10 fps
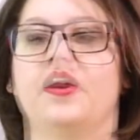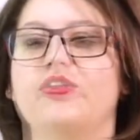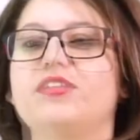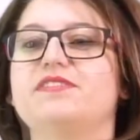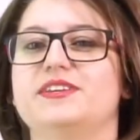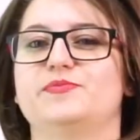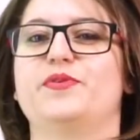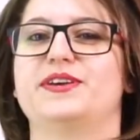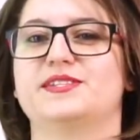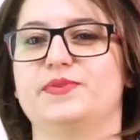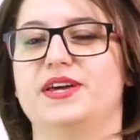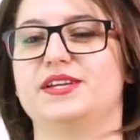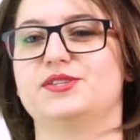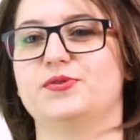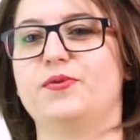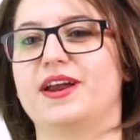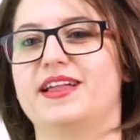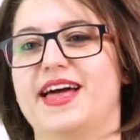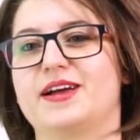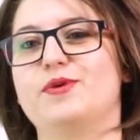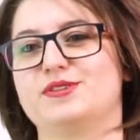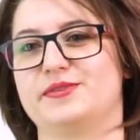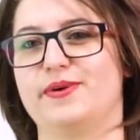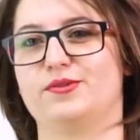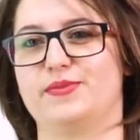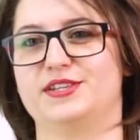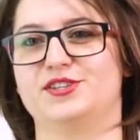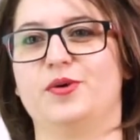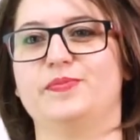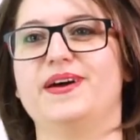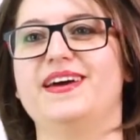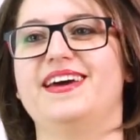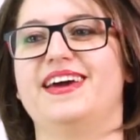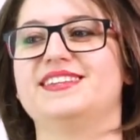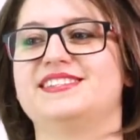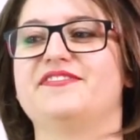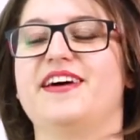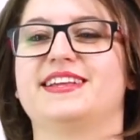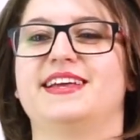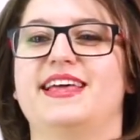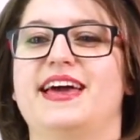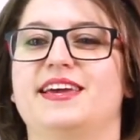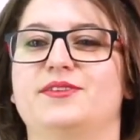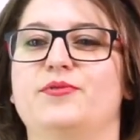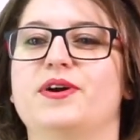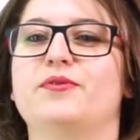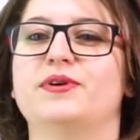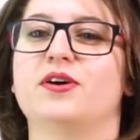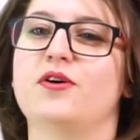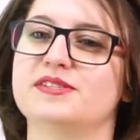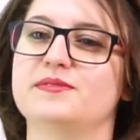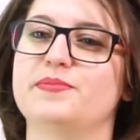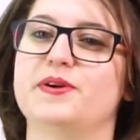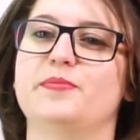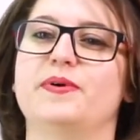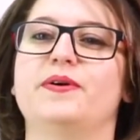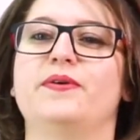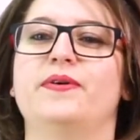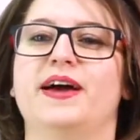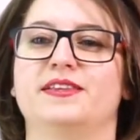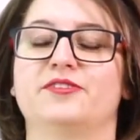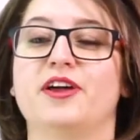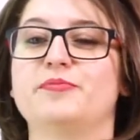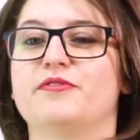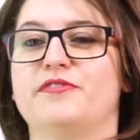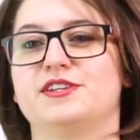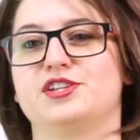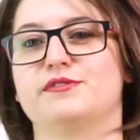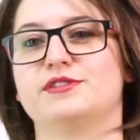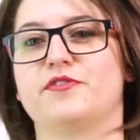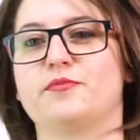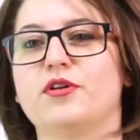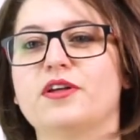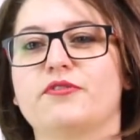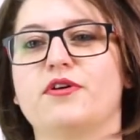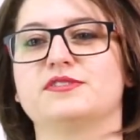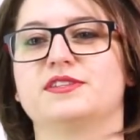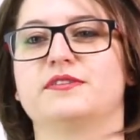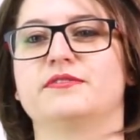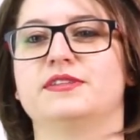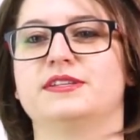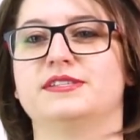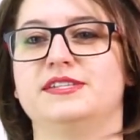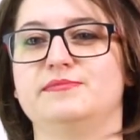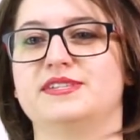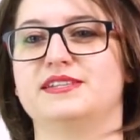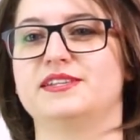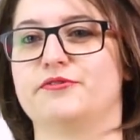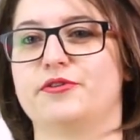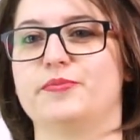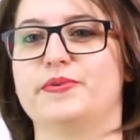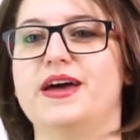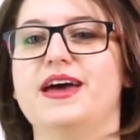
All of this brings me to what I like most about my job. It's the fact that I can work with awesome people and great professionals from all across the teams in the group.